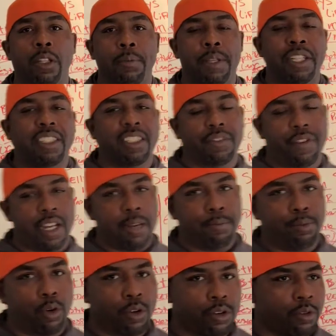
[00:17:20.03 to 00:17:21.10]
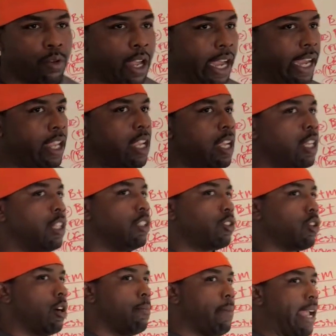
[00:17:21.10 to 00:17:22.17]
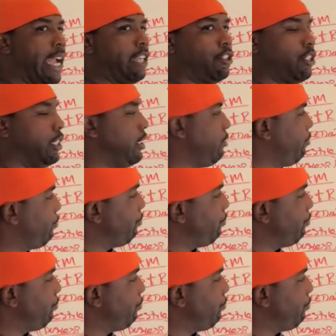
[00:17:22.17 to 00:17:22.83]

bit. This is very important, right? So imagine,